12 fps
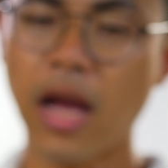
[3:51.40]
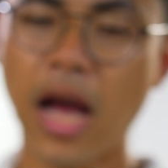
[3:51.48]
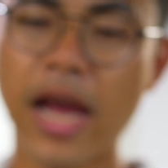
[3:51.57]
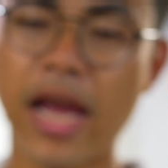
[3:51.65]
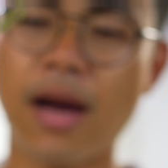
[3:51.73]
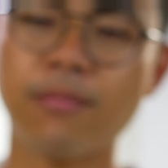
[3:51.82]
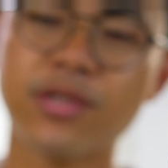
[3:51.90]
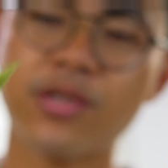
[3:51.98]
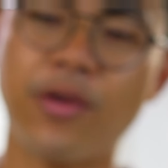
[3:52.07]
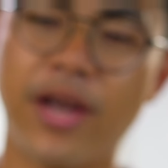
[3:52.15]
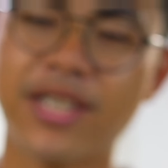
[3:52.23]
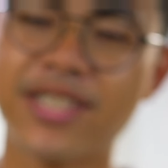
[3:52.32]
I am
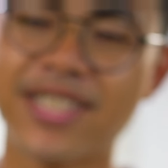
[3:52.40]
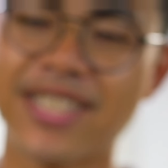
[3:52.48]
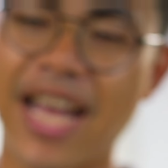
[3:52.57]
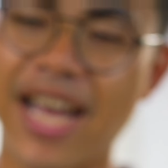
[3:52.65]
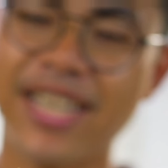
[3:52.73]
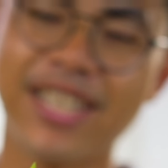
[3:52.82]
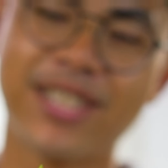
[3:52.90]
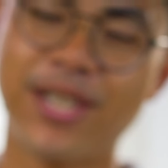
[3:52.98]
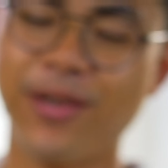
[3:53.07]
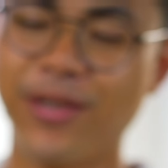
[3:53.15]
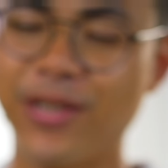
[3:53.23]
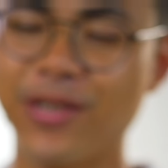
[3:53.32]
so excited
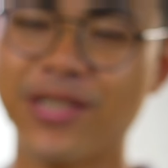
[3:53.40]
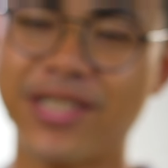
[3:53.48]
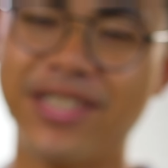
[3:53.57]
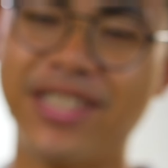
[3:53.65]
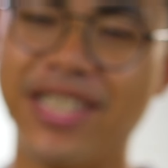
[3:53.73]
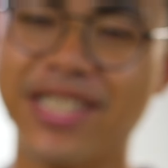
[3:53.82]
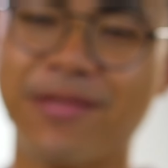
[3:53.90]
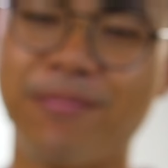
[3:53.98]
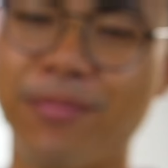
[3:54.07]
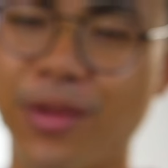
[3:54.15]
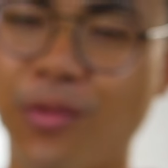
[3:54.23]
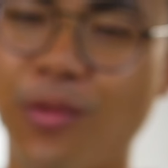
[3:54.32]
to use these
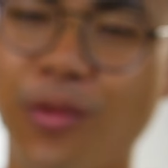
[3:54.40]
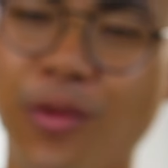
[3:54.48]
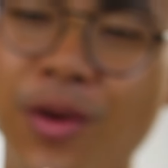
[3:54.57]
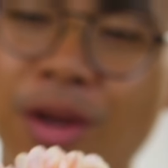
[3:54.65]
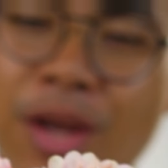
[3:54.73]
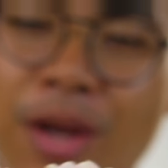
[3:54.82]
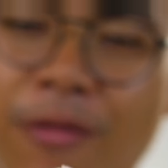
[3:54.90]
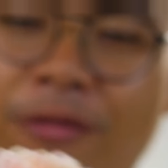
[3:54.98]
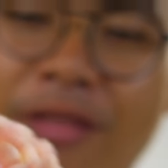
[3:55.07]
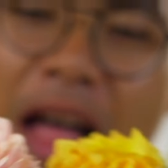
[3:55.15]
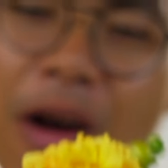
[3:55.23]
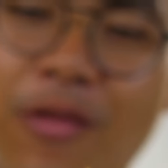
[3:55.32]
blue
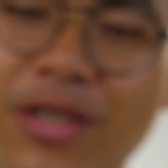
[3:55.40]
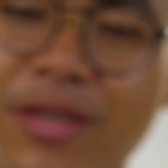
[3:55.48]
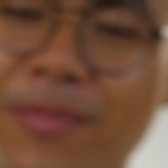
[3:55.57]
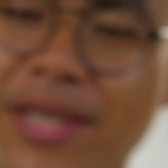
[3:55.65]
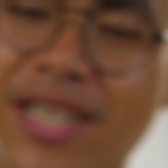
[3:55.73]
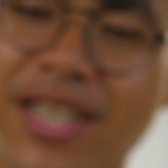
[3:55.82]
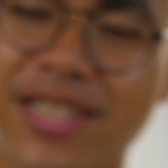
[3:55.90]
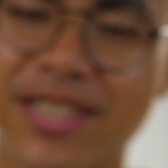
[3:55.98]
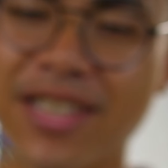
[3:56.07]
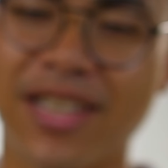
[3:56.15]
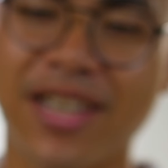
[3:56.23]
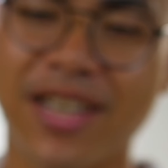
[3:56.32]
flowers because,
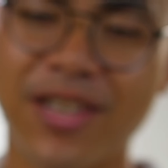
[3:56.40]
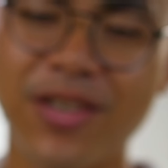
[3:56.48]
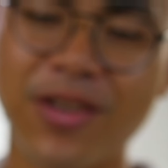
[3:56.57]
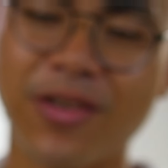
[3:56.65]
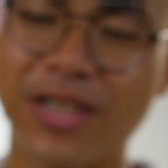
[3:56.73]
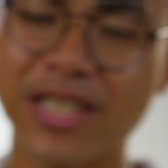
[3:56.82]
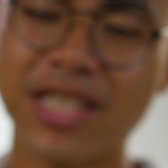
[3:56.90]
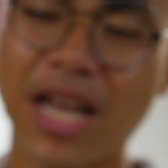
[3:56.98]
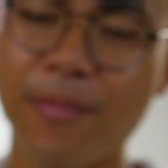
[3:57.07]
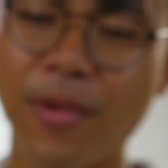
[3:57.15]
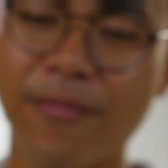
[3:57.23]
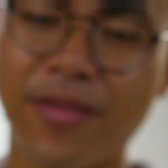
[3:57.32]
you know, this
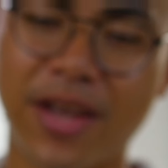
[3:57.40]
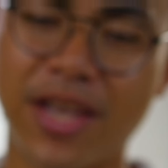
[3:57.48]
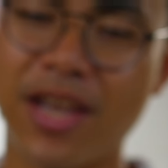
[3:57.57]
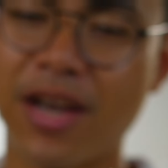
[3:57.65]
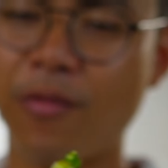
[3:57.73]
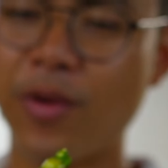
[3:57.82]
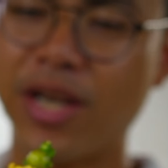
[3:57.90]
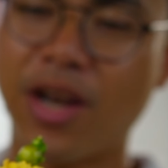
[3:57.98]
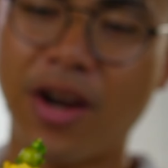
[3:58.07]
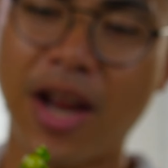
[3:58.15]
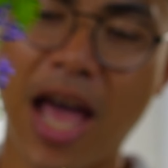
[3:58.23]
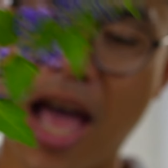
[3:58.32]
time of the year we
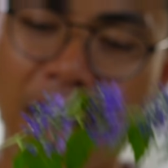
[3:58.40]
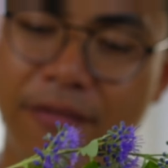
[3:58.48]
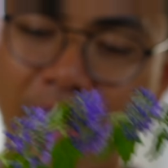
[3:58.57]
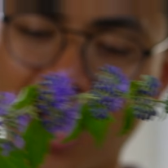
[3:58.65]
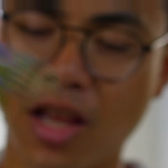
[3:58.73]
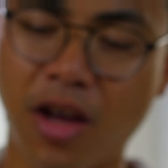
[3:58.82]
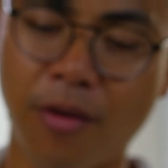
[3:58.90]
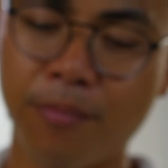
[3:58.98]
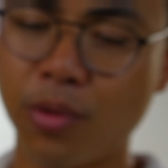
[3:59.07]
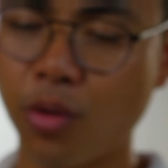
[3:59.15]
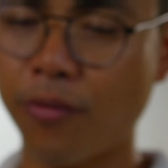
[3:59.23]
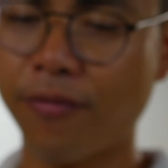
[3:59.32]
don't have a lot of
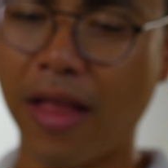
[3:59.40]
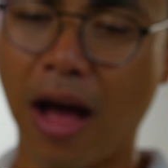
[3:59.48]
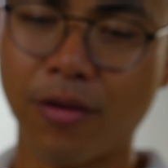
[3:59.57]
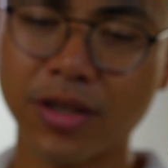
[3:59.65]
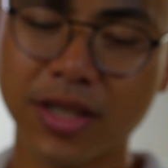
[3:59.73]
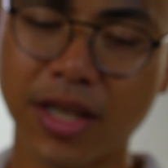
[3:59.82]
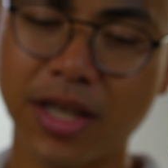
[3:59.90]
blue flowers